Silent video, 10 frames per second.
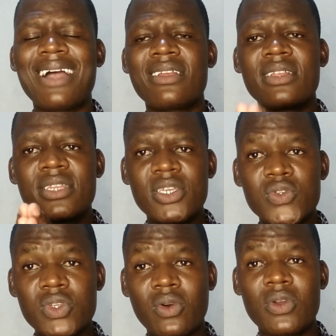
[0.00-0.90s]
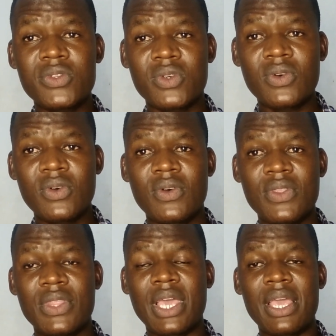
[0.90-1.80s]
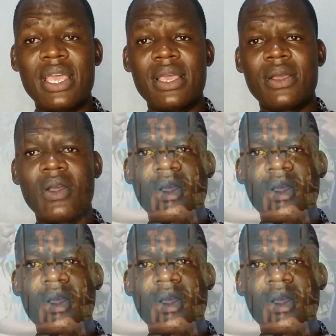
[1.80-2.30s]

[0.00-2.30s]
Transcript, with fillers: and reduce also the